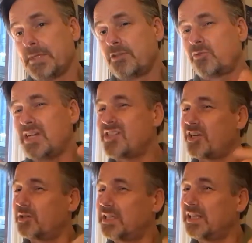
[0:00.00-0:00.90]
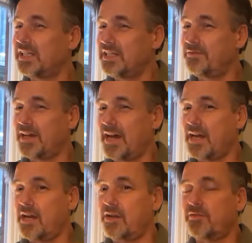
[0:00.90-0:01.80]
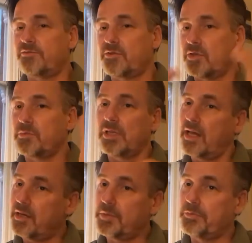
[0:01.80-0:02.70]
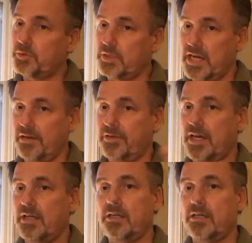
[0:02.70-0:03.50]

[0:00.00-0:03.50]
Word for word: So I generally leave that out of the form, but a lot of people have that.